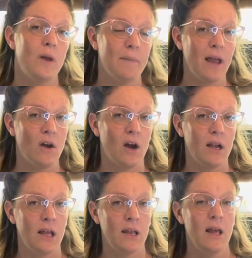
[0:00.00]
my
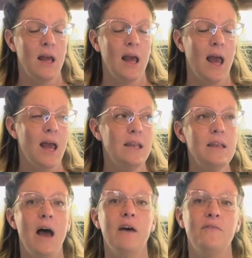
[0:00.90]
garden
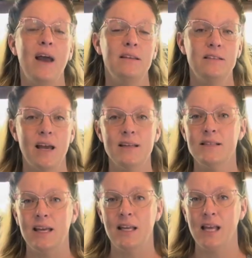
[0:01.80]
enough at
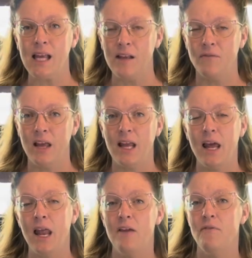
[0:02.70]
dusk and evening.
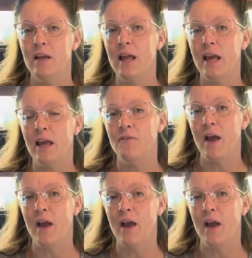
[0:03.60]
And I feel like if